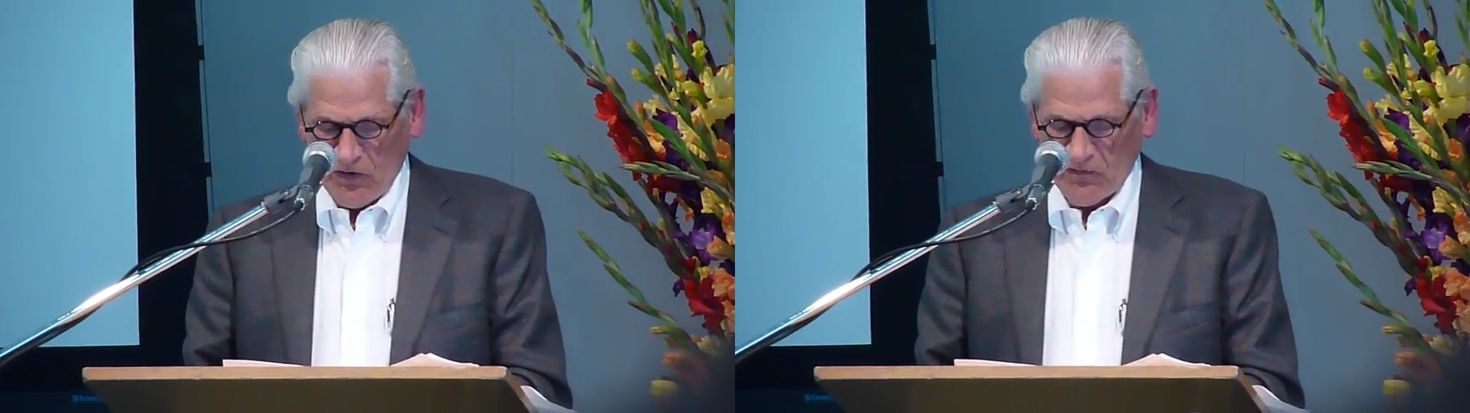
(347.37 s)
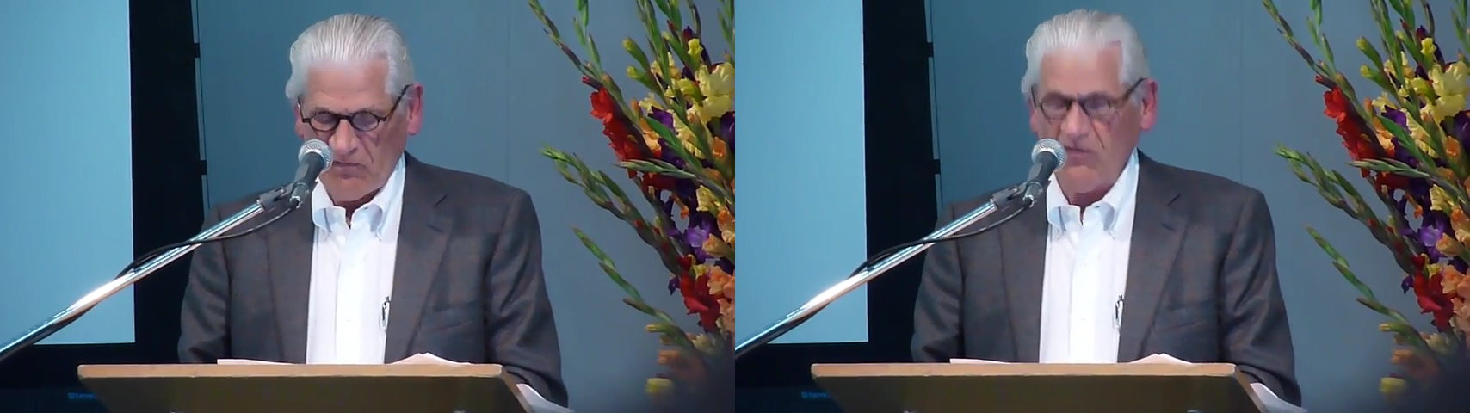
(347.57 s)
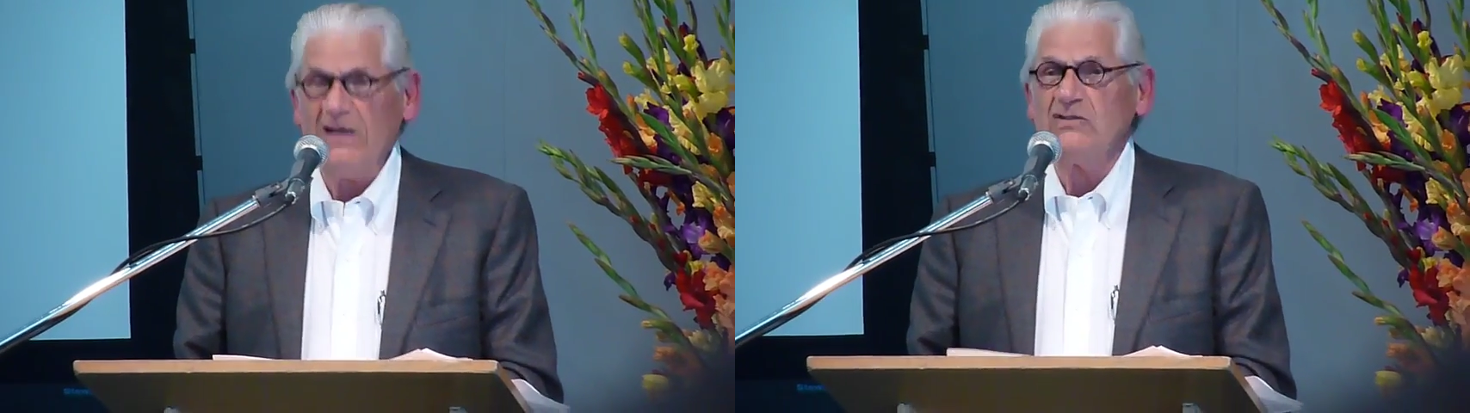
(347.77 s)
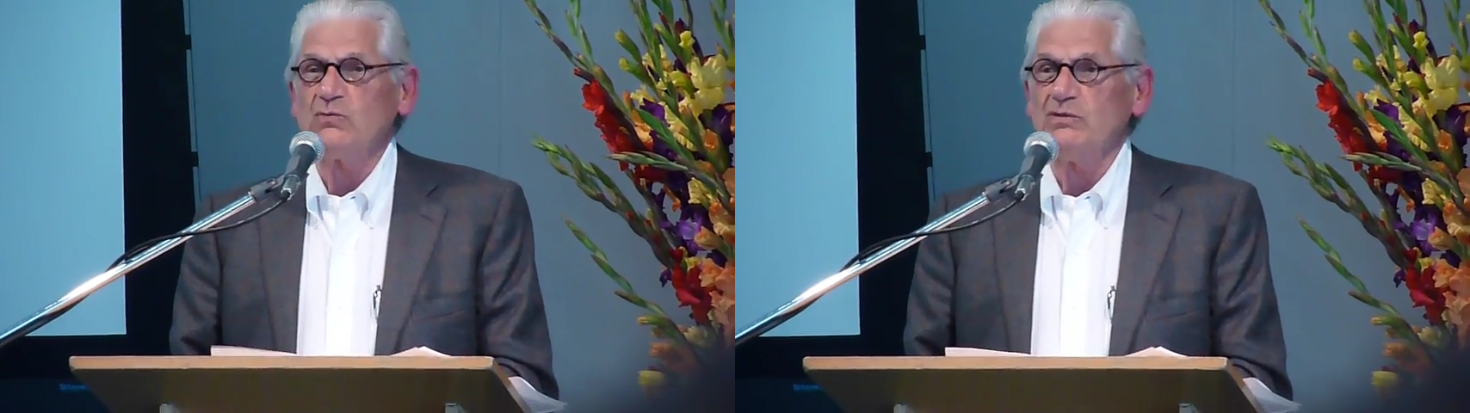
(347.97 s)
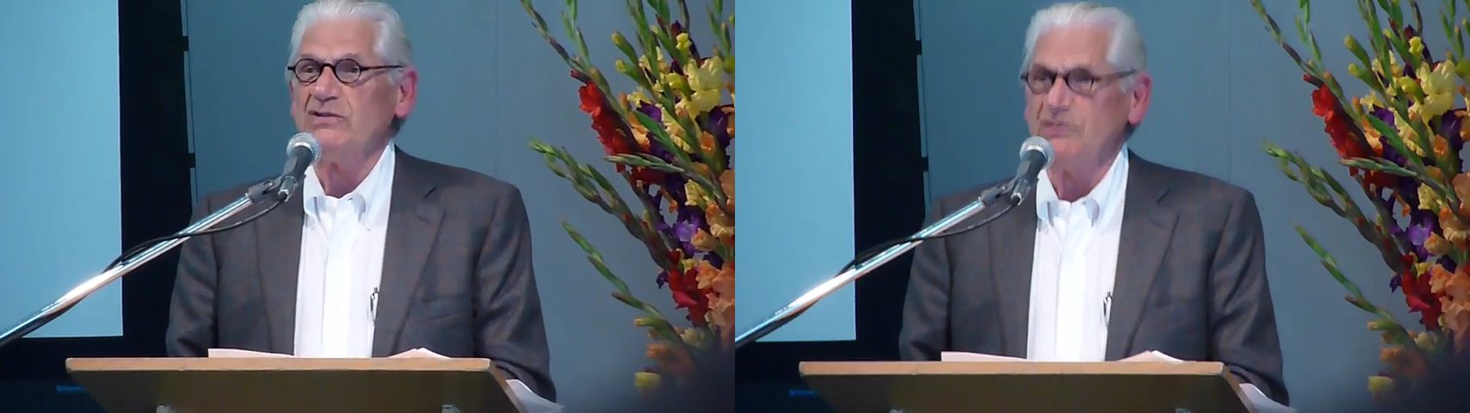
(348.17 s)
Her
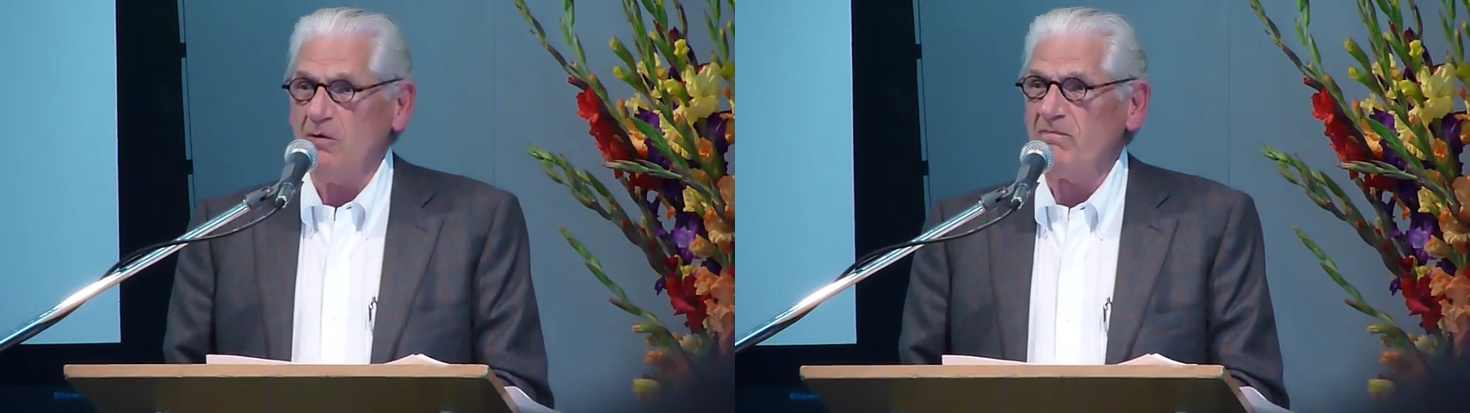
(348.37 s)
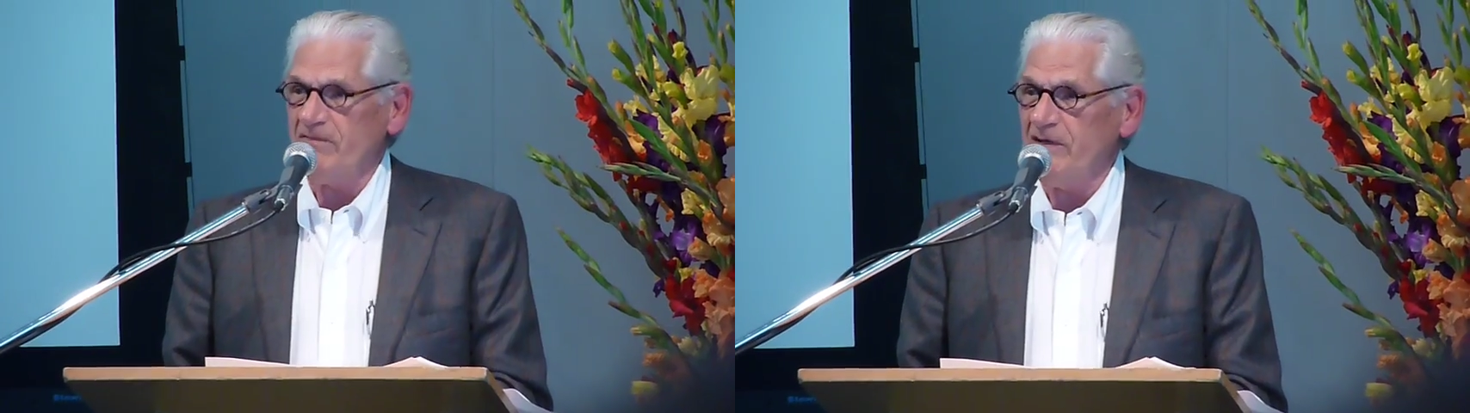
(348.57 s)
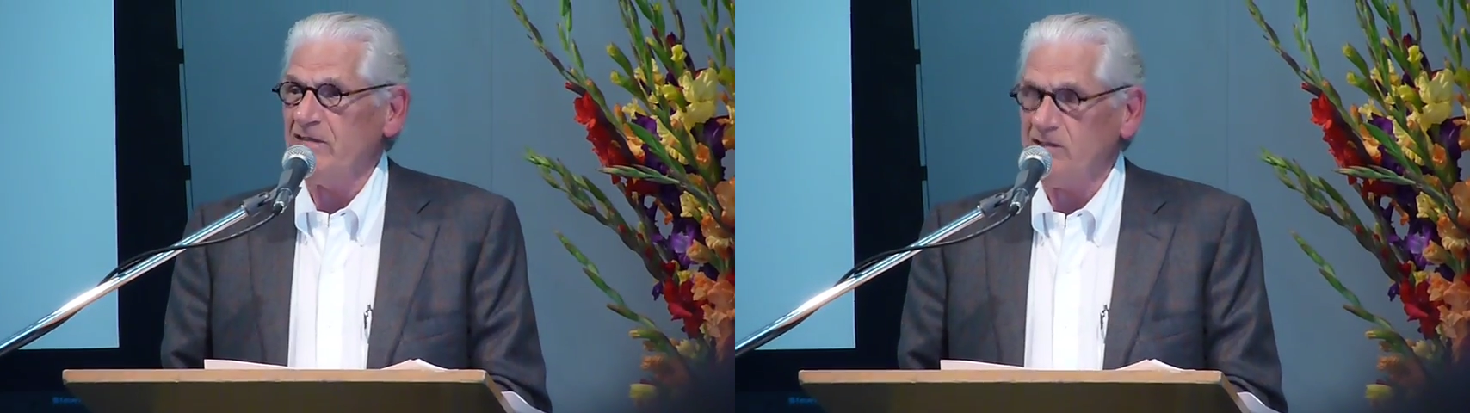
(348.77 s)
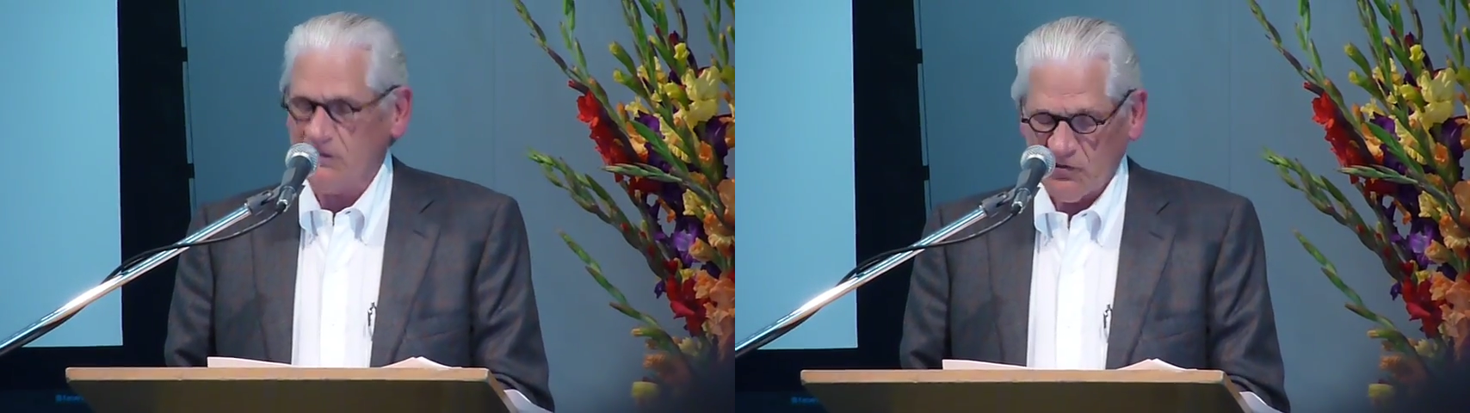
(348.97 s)
friends were dope fiends